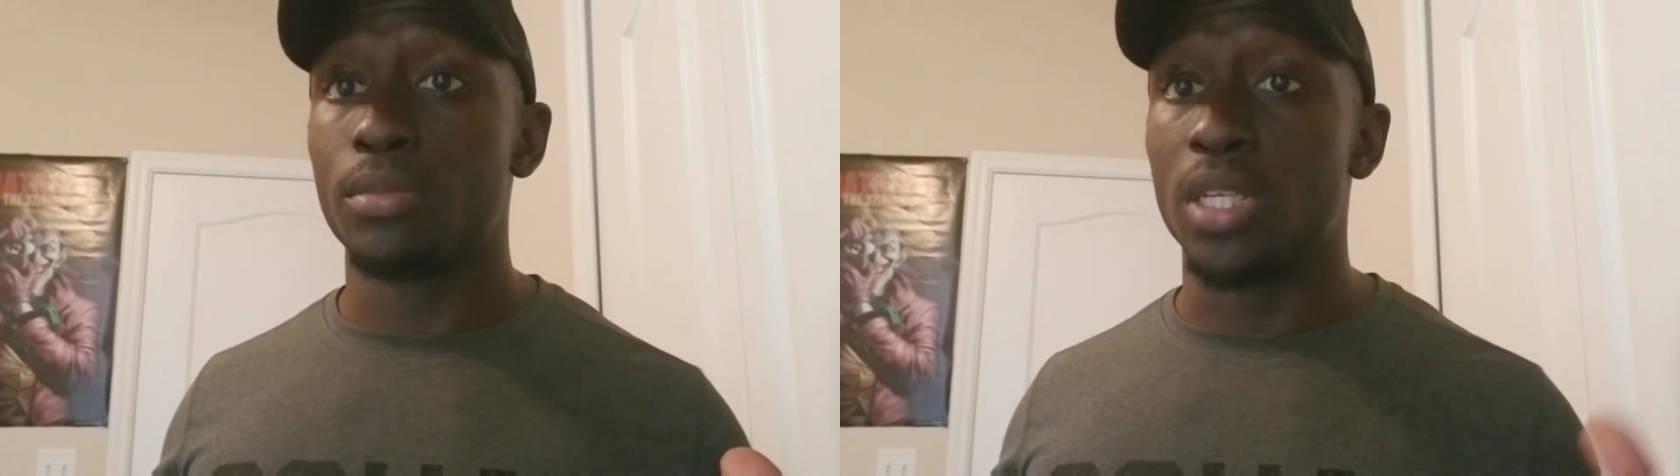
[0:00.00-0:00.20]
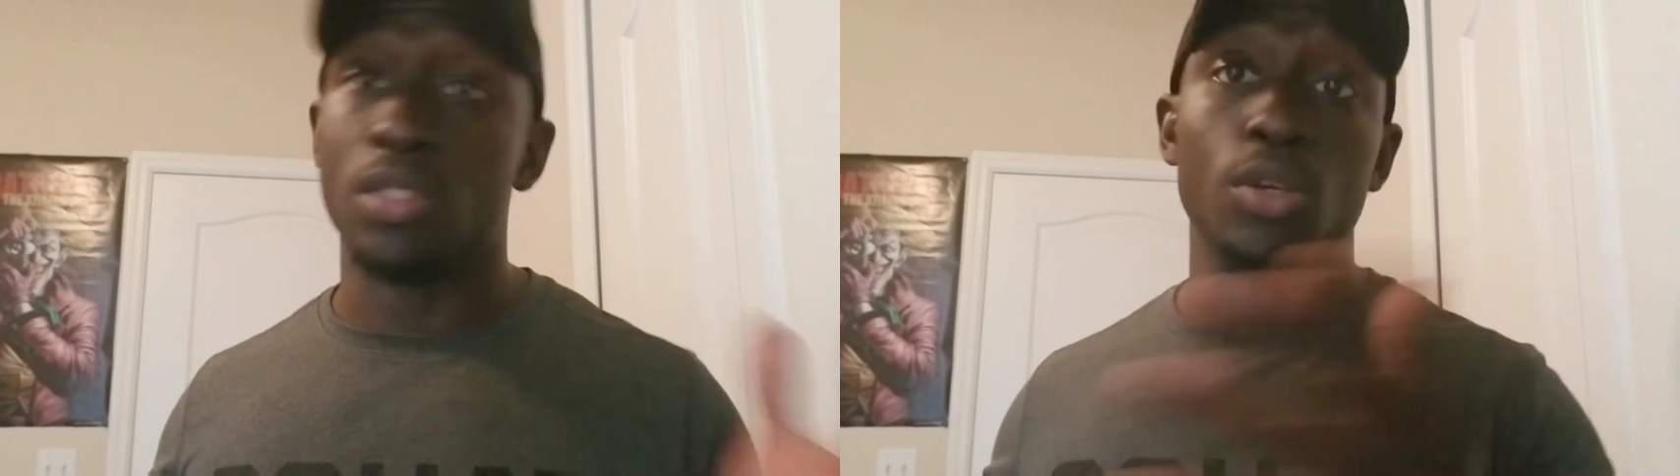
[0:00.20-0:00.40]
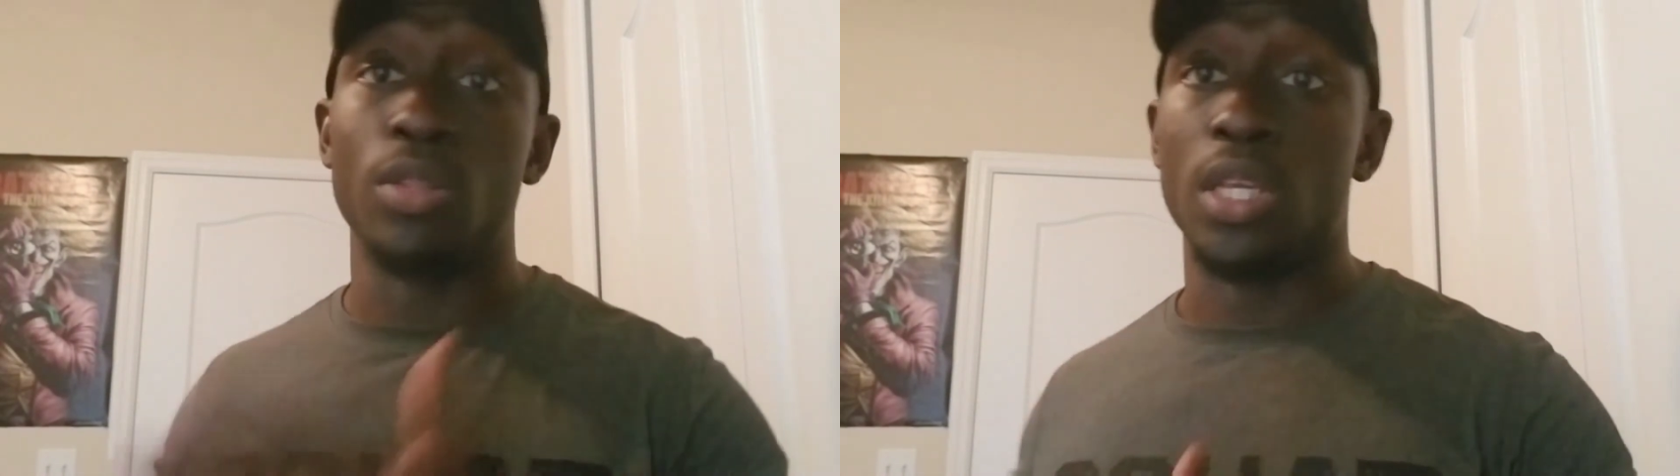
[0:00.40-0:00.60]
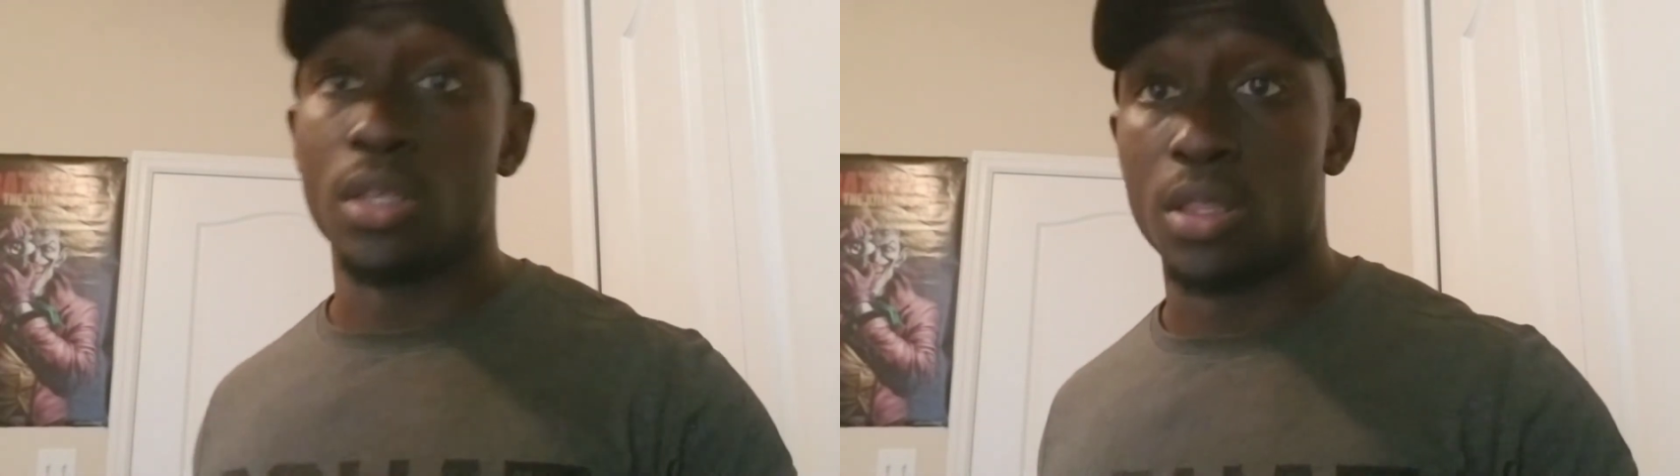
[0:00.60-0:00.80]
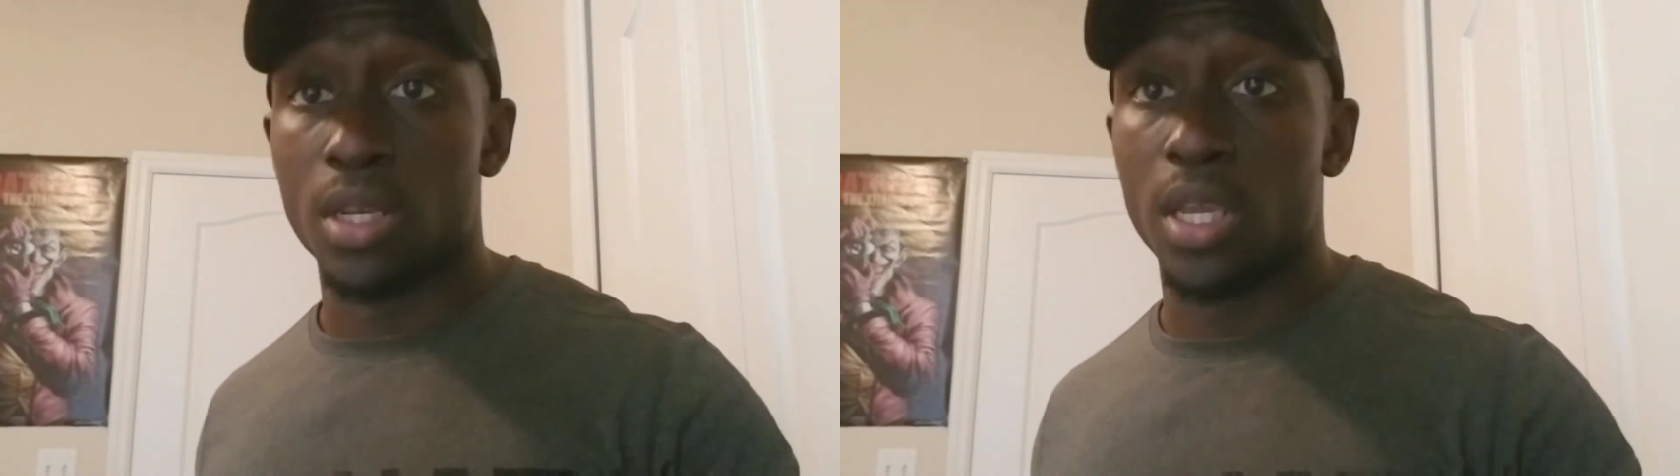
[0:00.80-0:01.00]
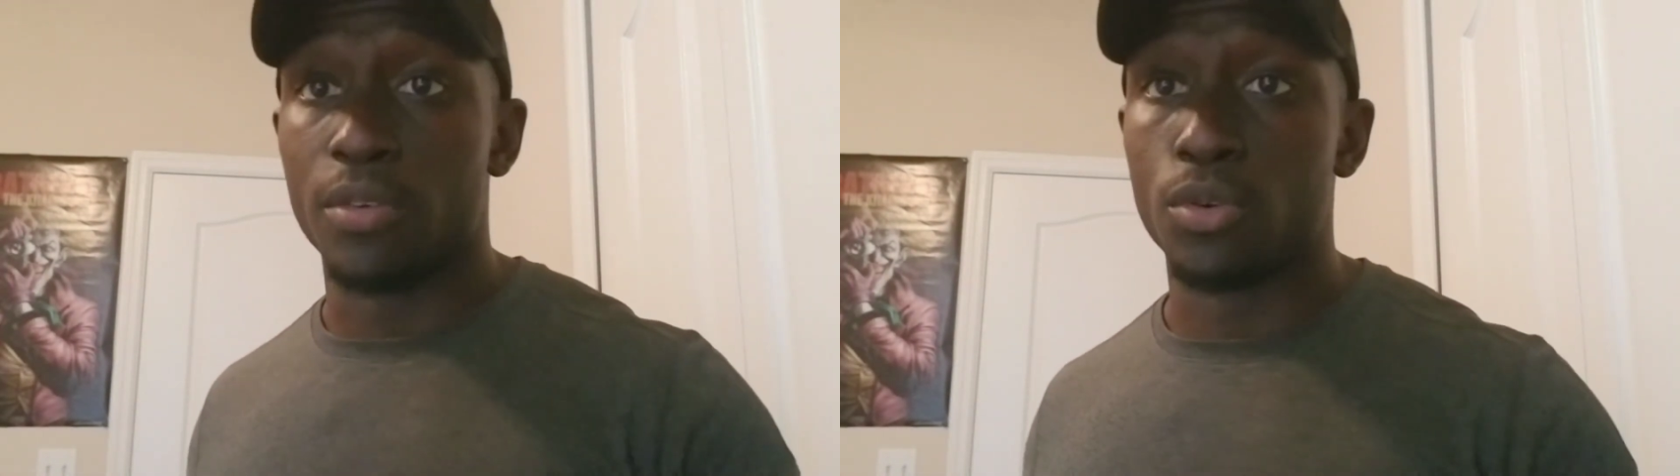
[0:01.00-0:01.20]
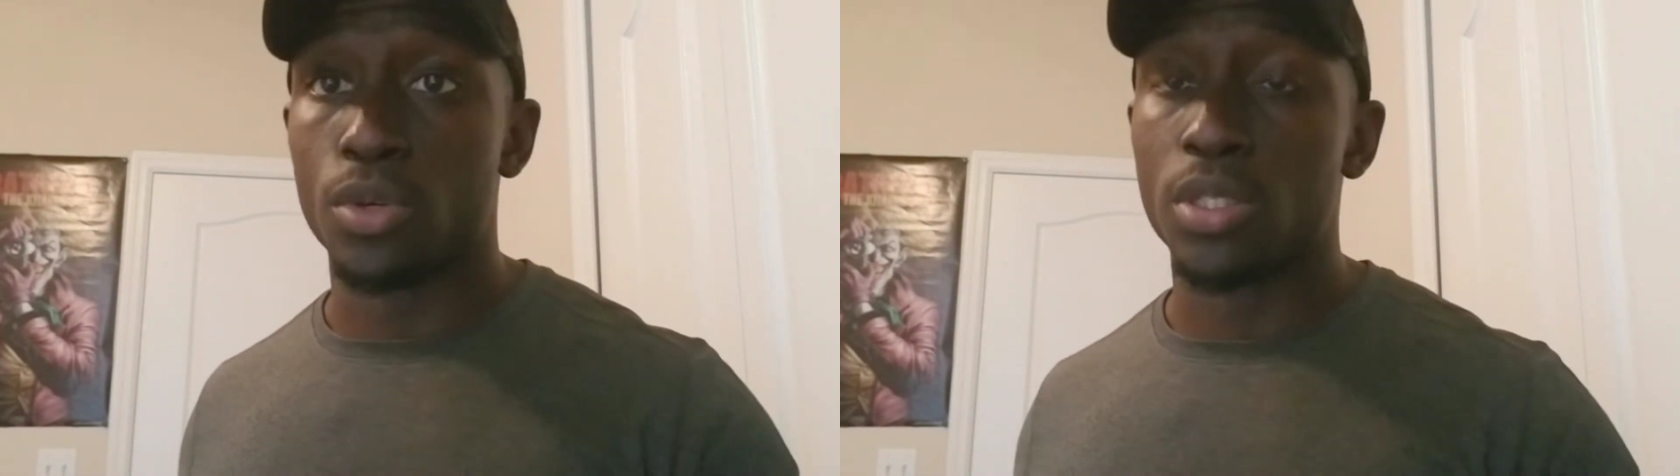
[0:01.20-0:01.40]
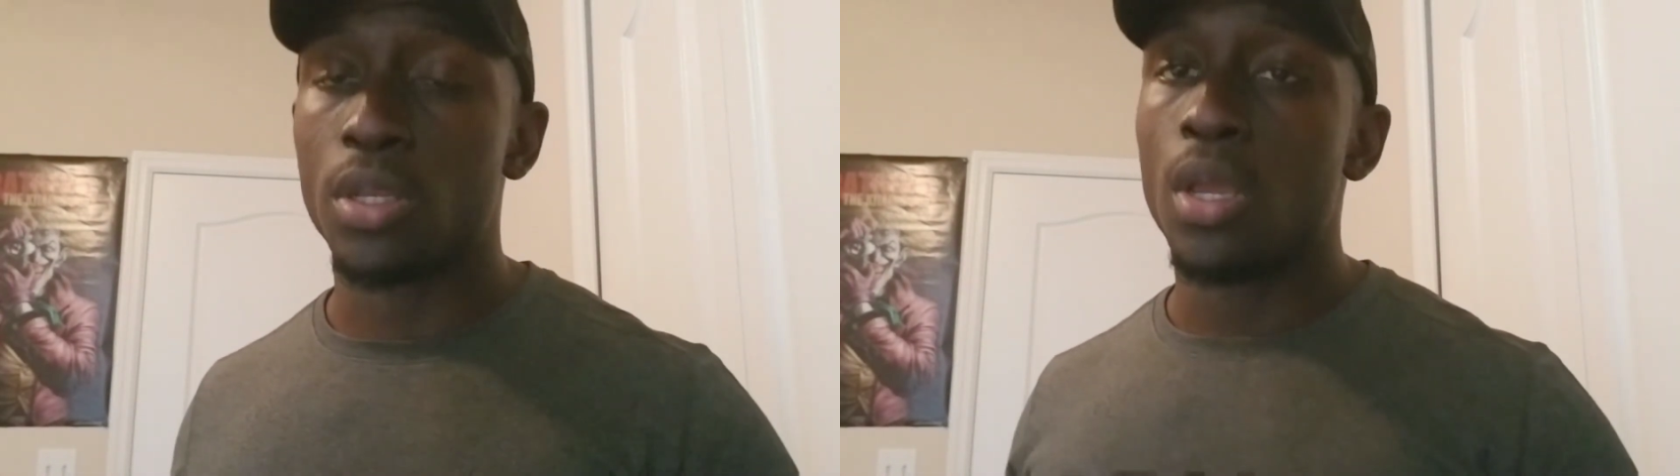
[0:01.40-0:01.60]
until the end of the day, of
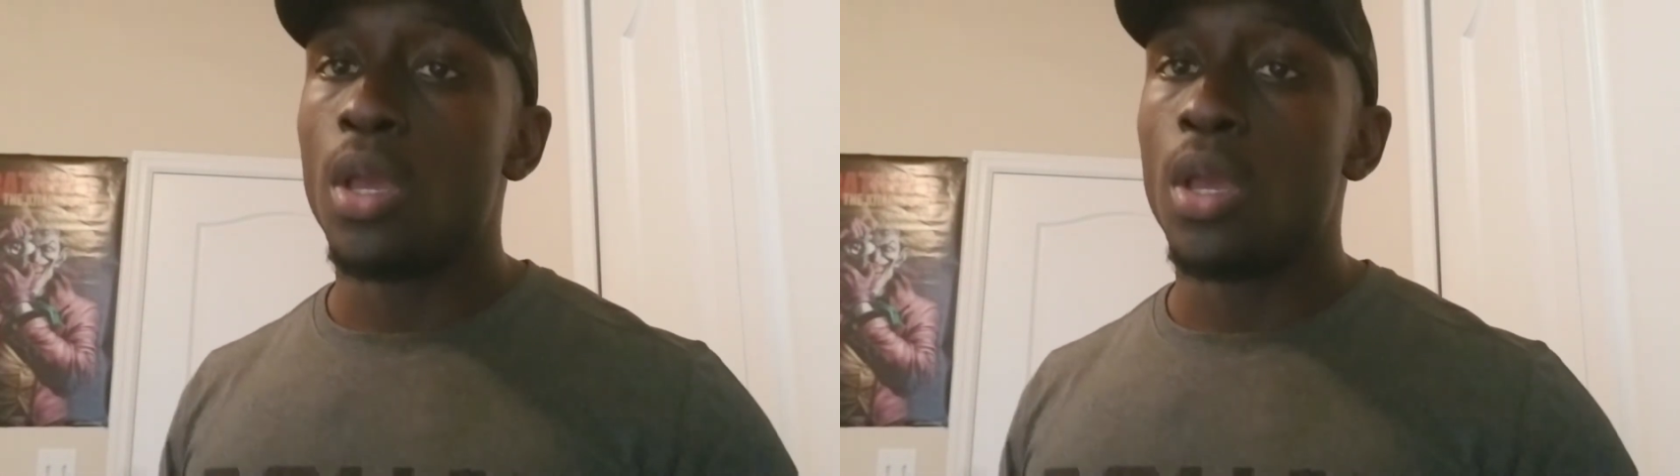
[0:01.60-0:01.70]
course.